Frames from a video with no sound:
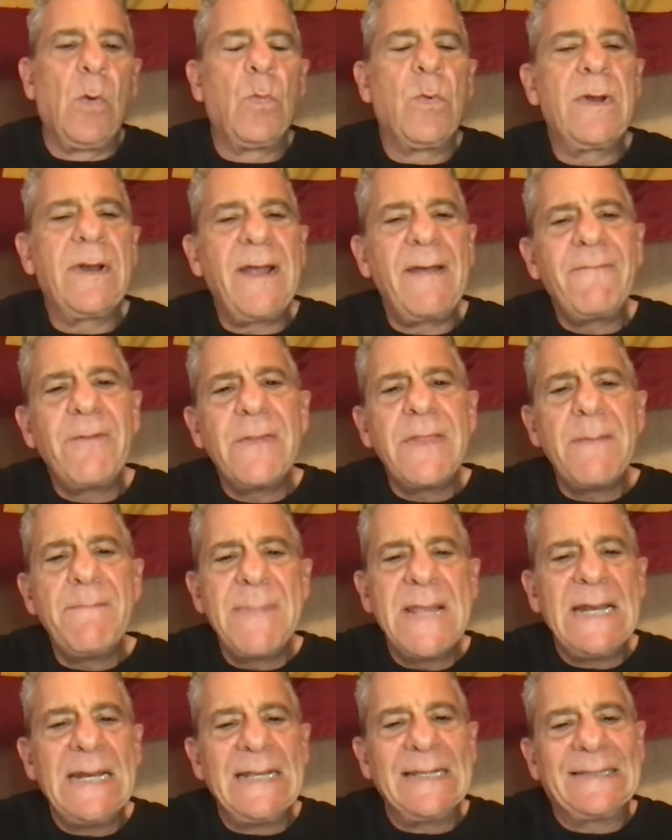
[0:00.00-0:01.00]
Whatever the
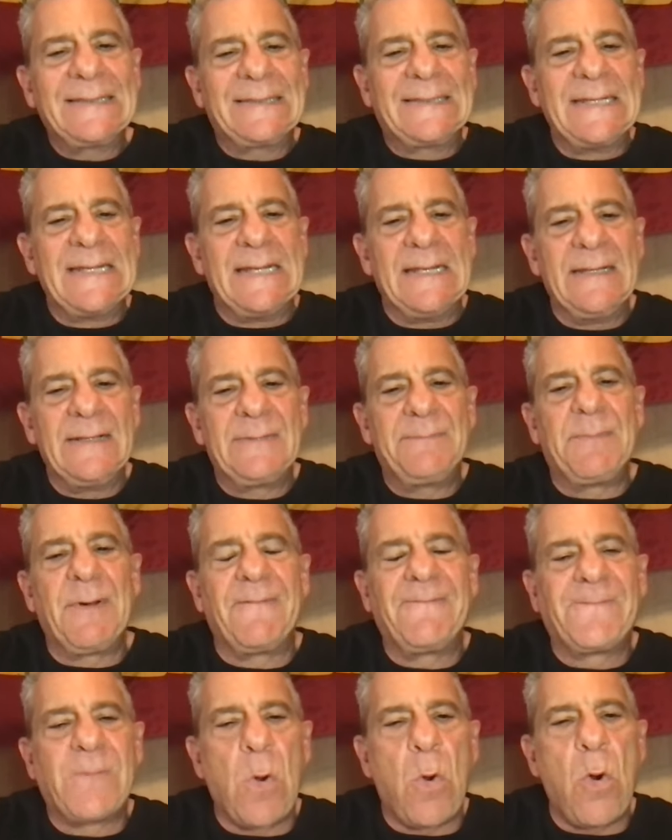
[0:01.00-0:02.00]
media sees
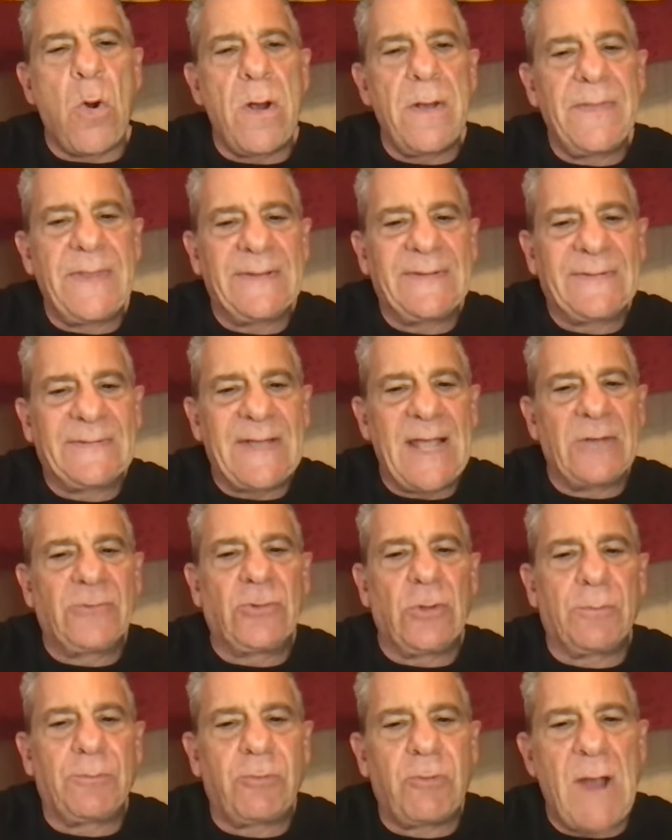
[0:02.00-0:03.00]
before the
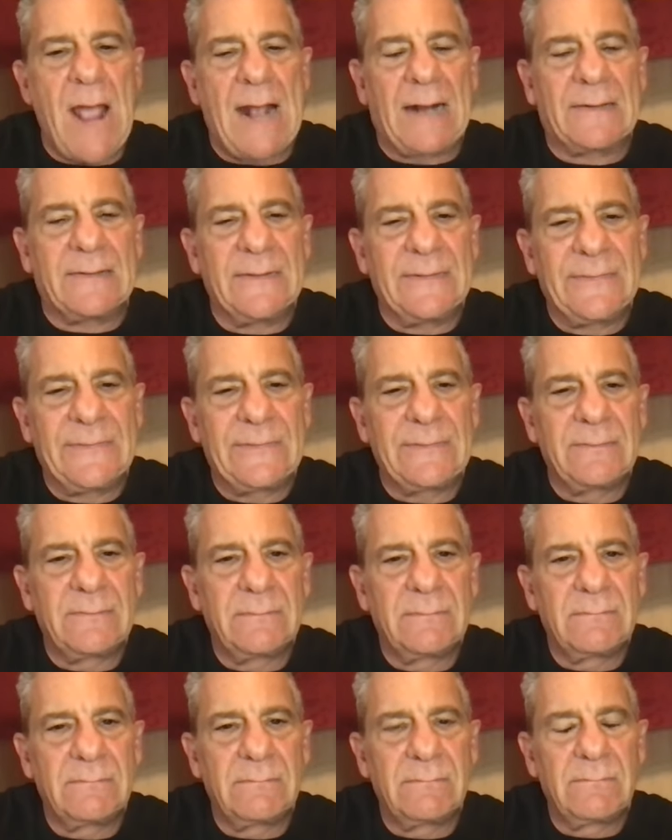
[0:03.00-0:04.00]
scheduled practice,
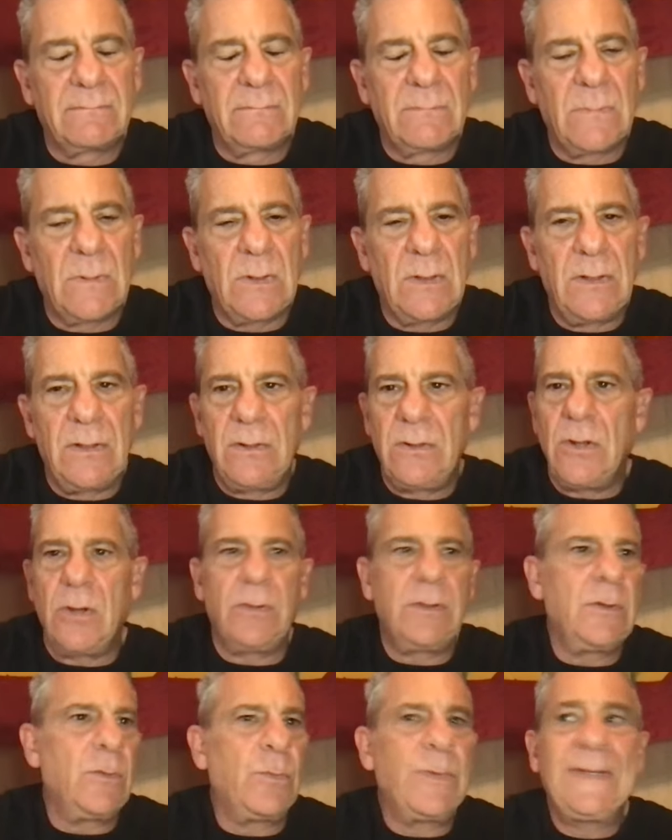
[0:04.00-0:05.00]
you
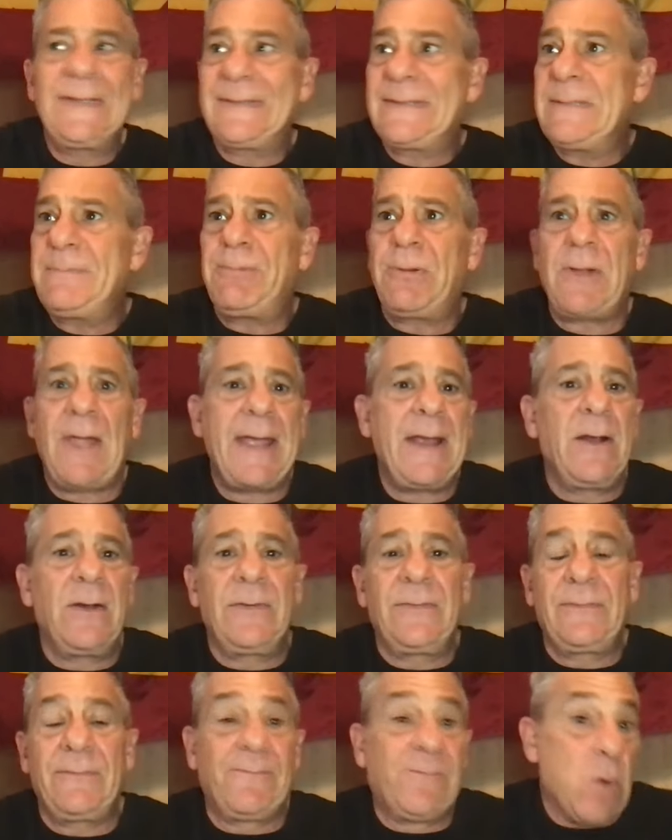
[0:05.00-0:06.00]
know, you know, we see
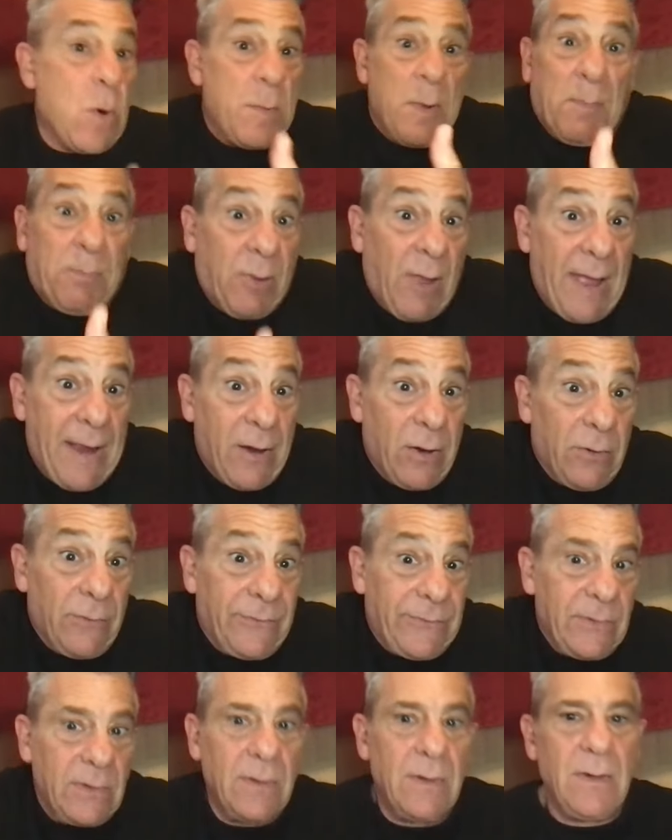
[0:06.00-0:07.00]
players, former
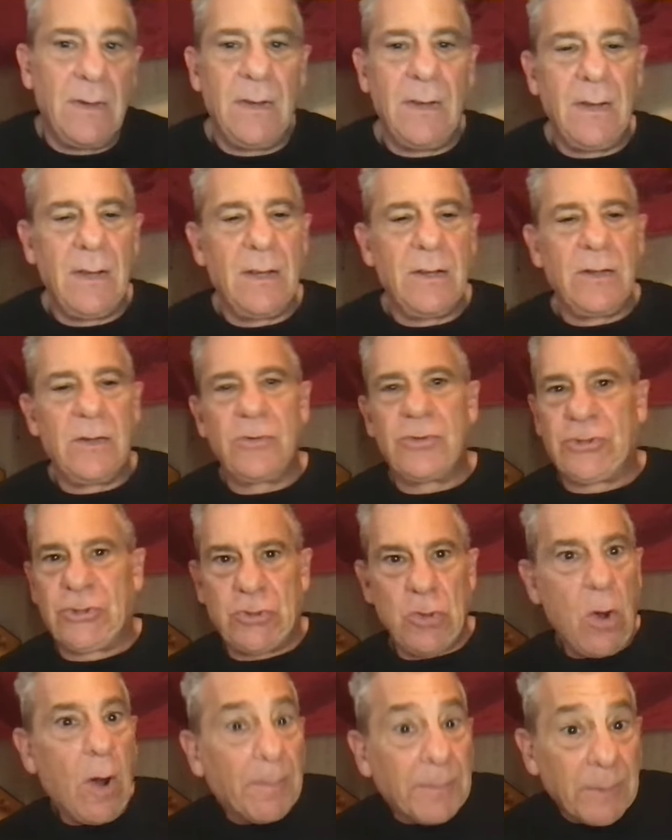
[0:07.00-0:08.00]
players,
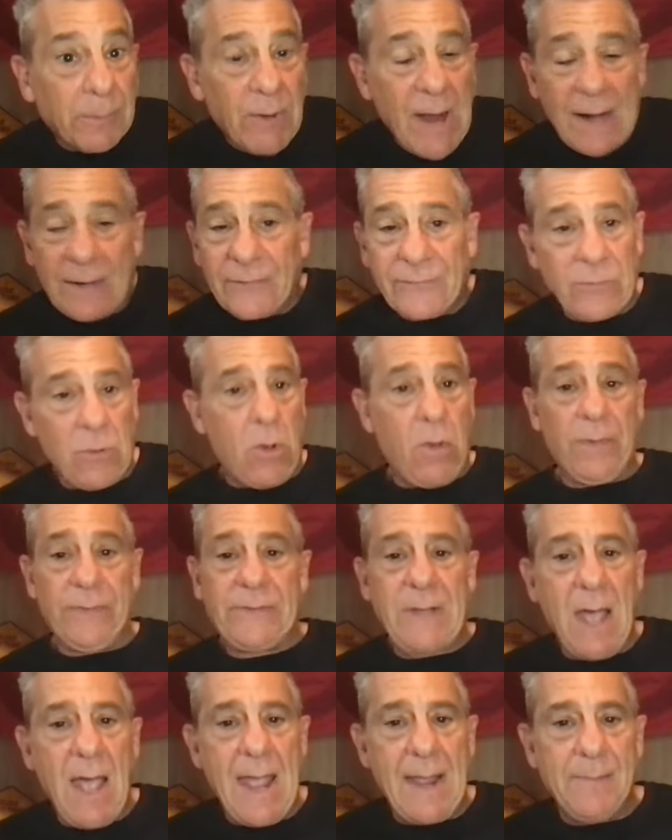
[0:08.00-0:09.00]
show up to practice all
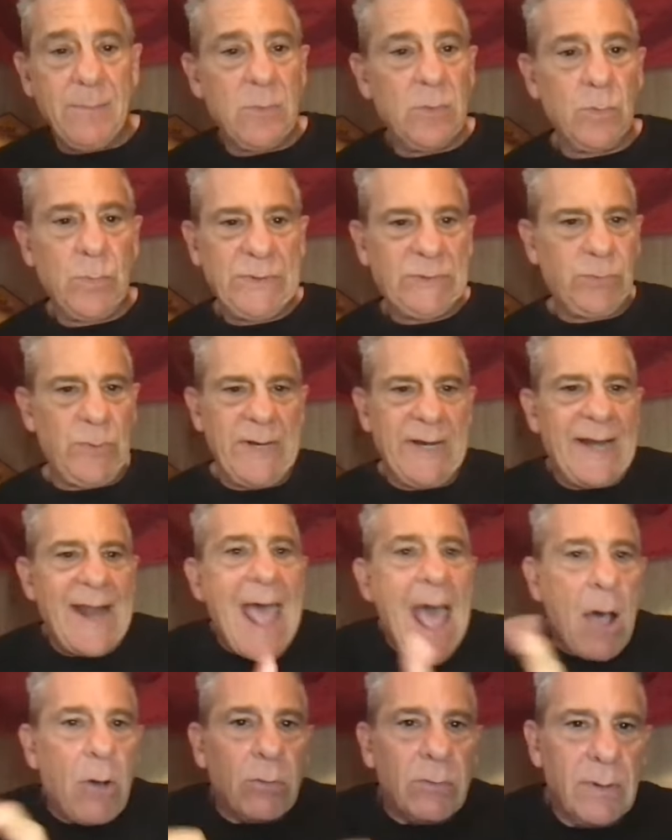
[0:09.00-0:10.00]
the time. We tweet it
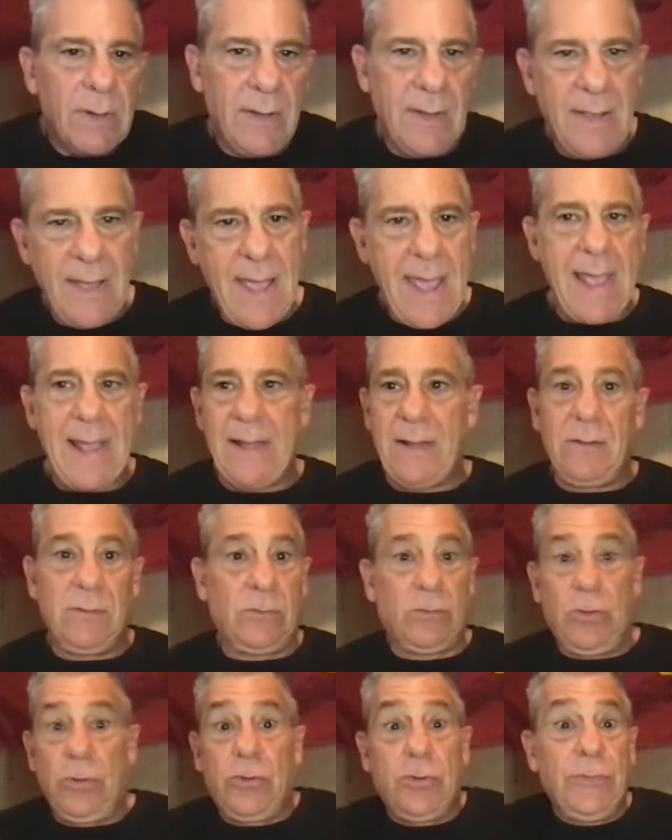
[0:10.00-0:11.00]
out. Hey,
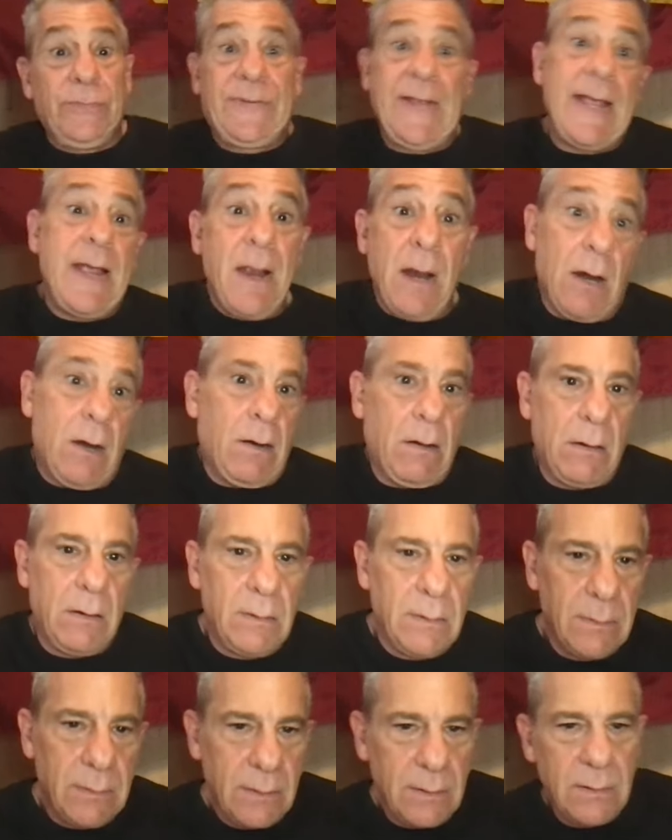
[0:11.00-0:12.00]
look who's here.
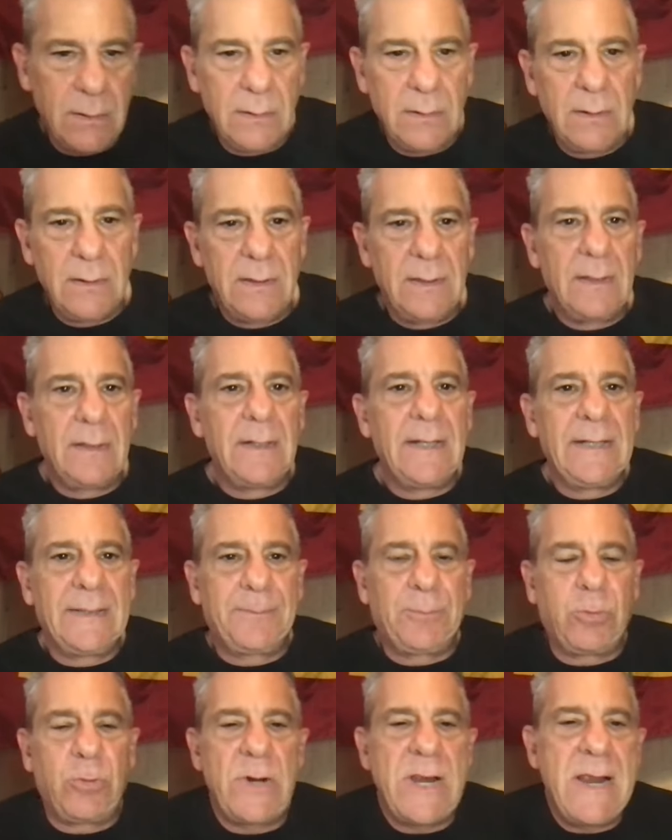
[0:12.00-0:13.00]
It's
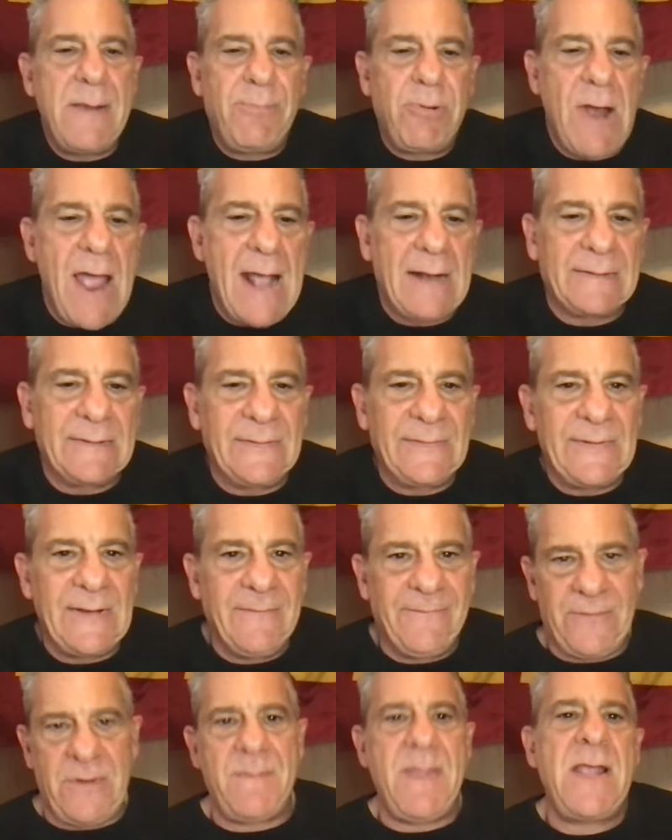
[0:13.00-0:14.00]
pre practice
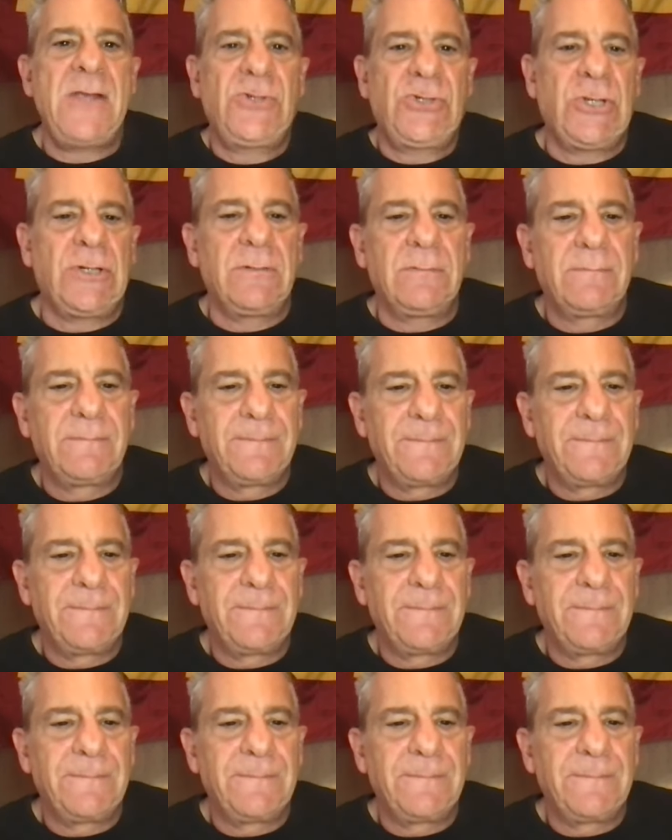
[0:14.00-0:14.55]
information.